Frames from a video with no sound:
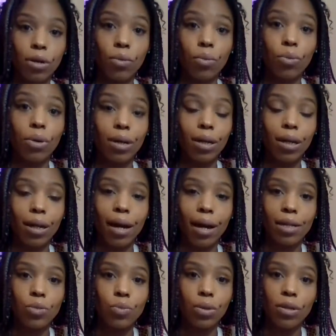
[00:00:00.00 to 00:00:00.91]
to
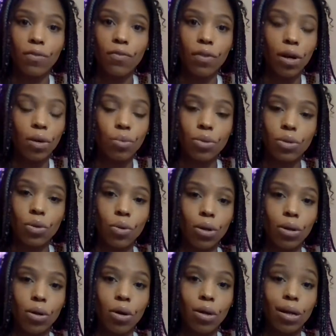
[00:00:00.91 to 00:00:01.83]
realize what the fuck was
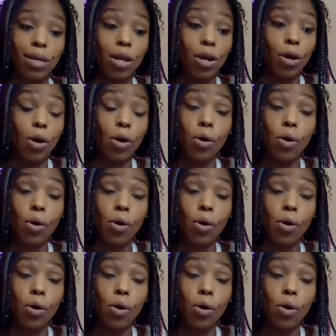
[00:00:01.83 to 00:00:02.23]
going on in your